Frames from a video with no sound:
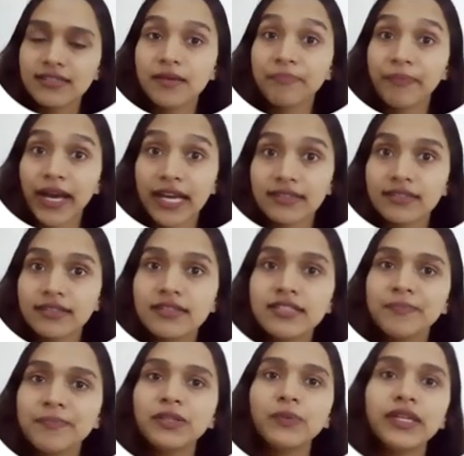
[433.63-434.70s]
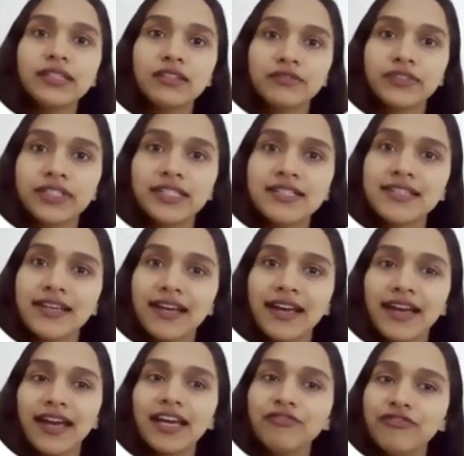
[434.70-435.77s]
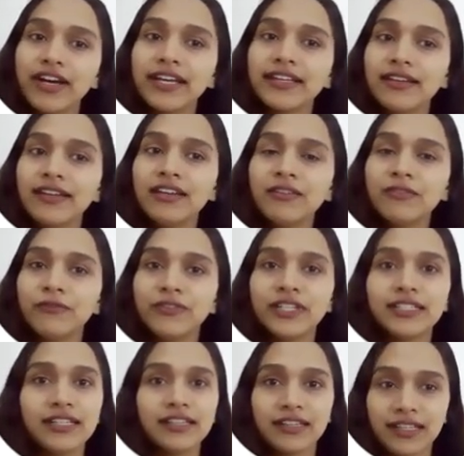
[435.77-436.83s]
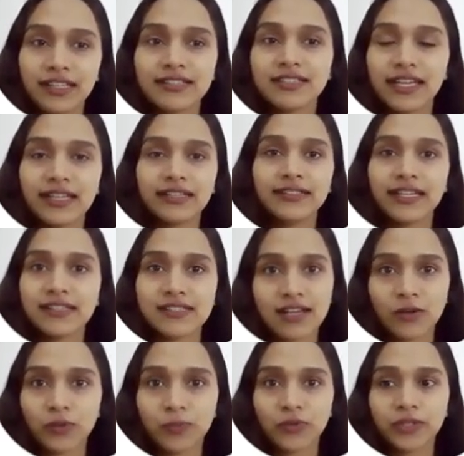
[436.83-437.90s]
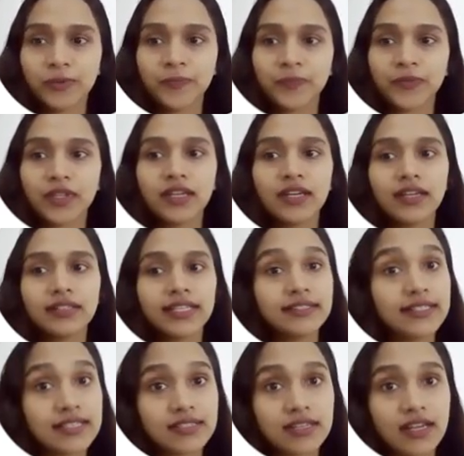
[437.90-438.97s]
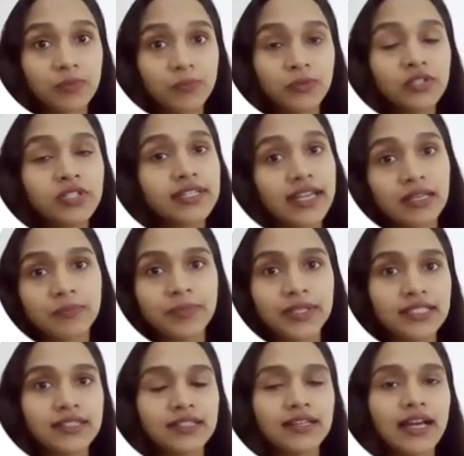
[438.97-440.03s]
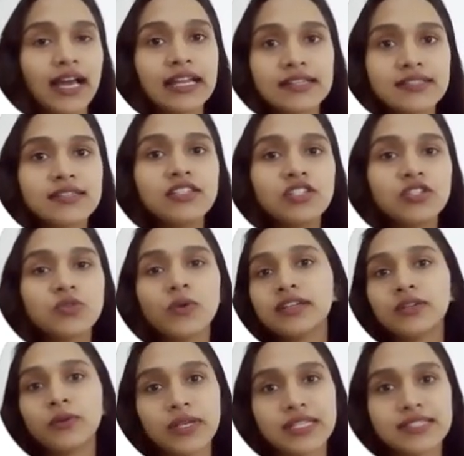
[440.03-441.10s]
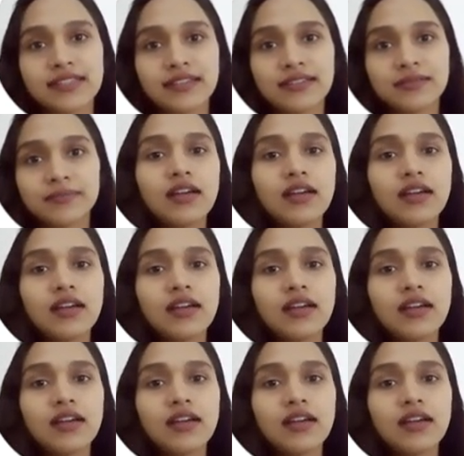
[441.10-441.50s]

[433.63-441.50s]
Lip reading: the patterns between the words. And finally, we get a text output. That text output can be the answer to our question.